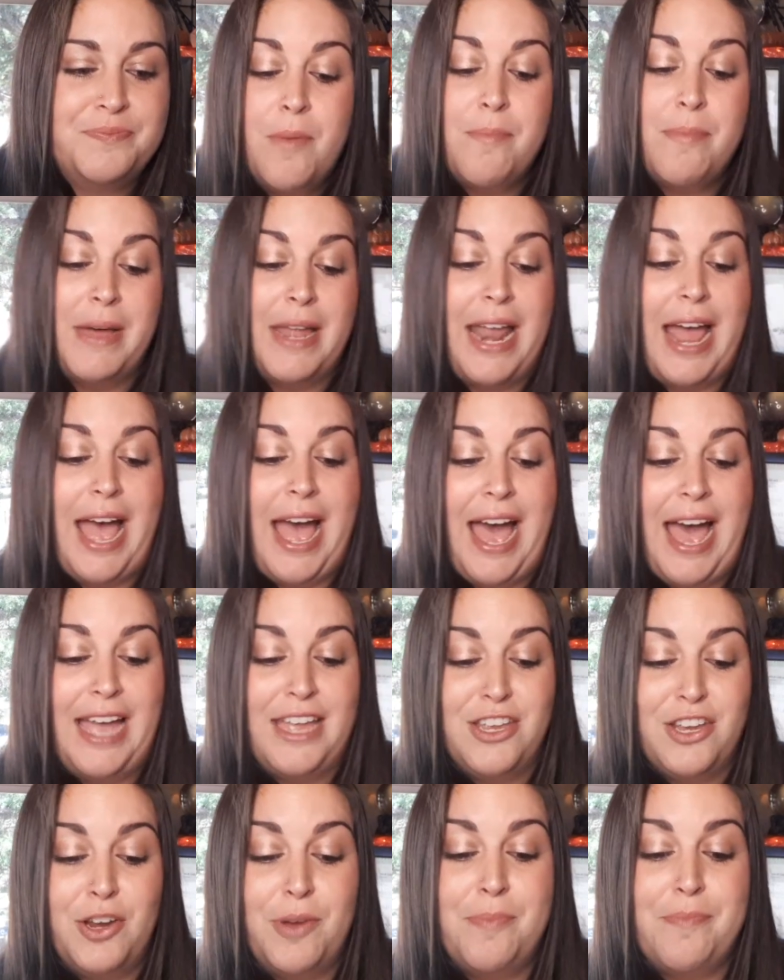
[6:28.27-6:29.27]
But
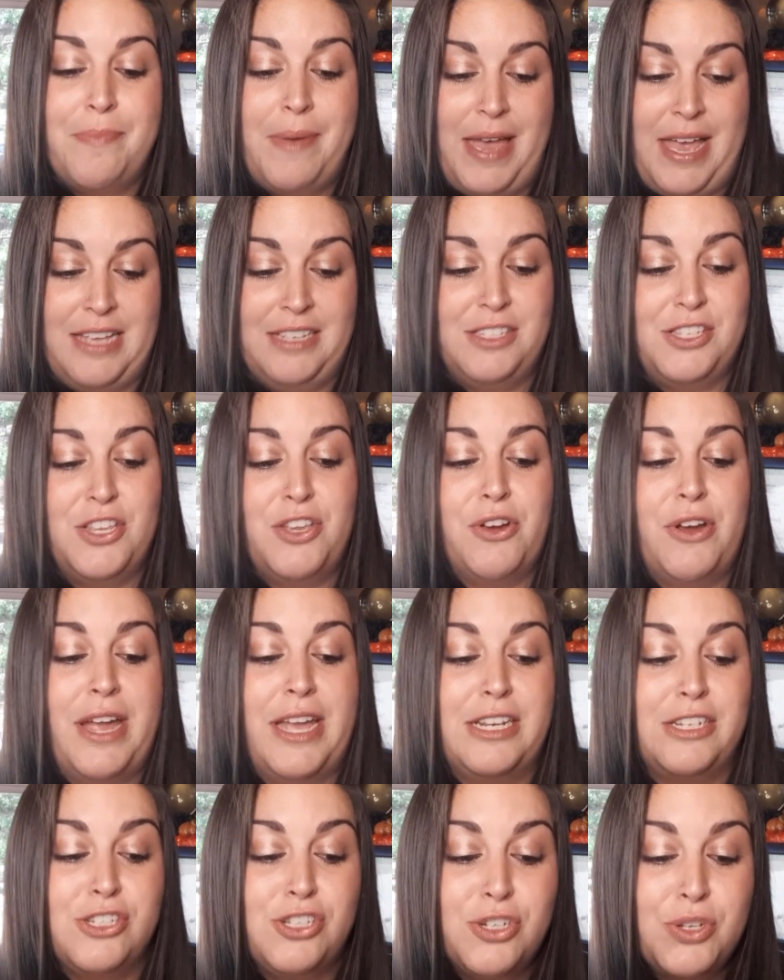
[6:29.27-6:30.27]
at your best, you're
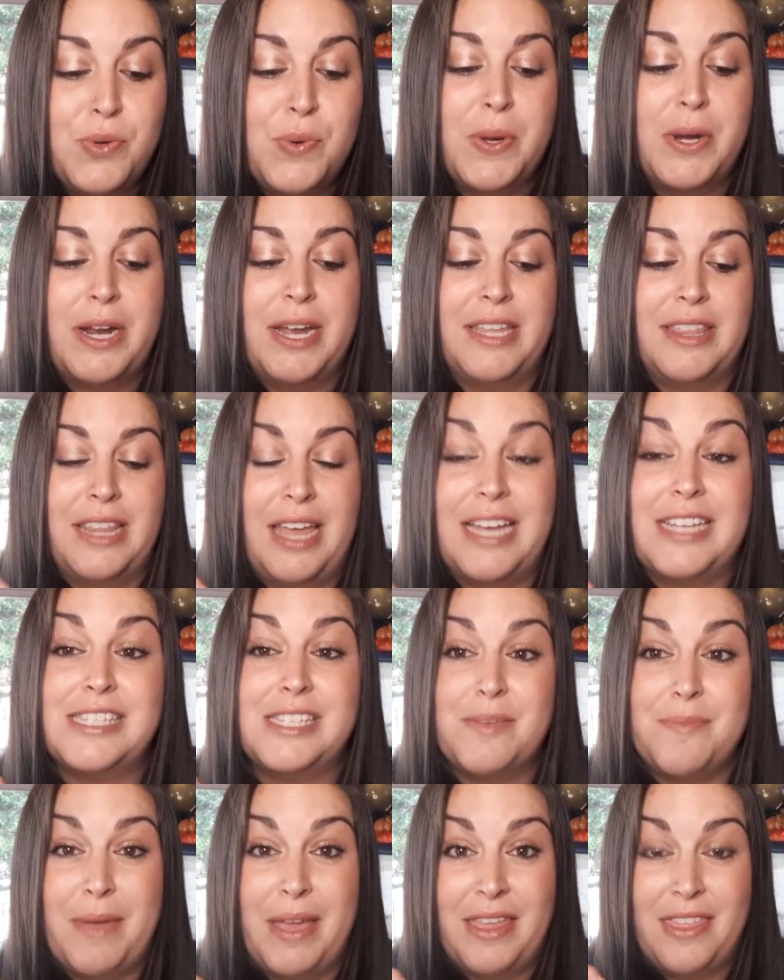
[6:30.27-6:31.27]
a doer and like
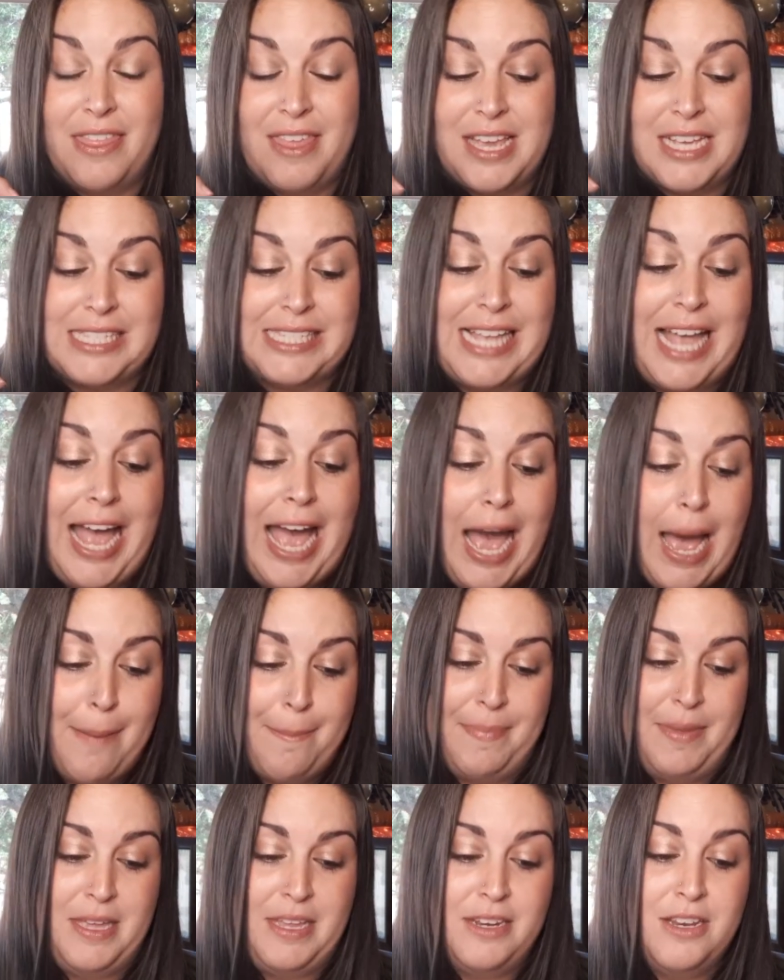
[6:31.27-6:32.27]
to make things
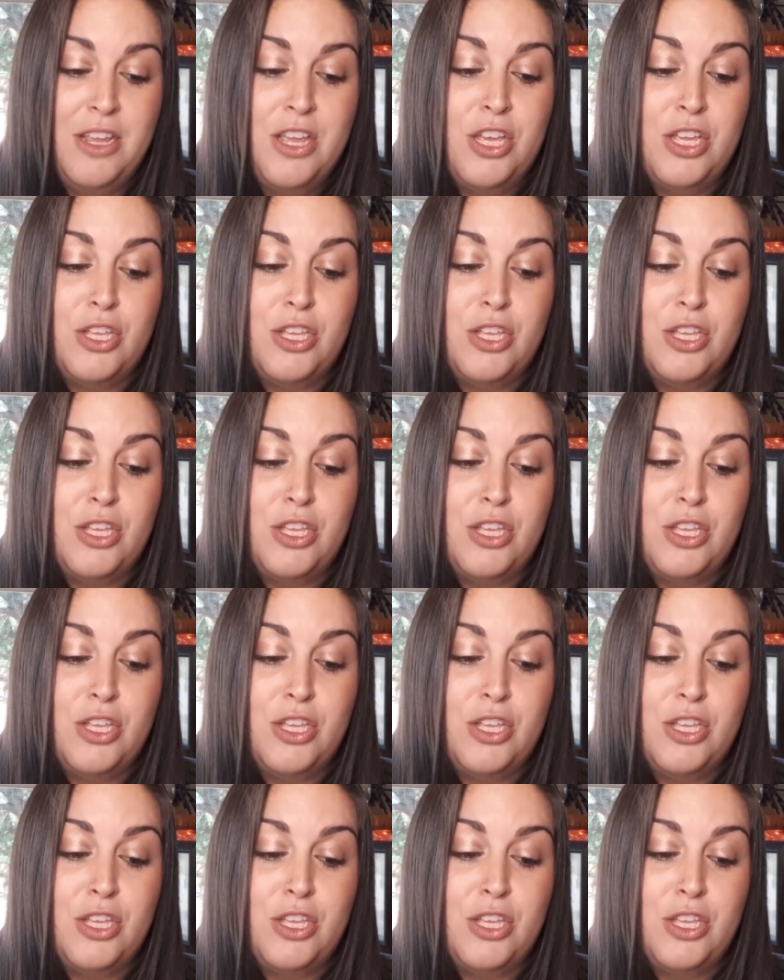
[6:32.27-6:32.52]
happen.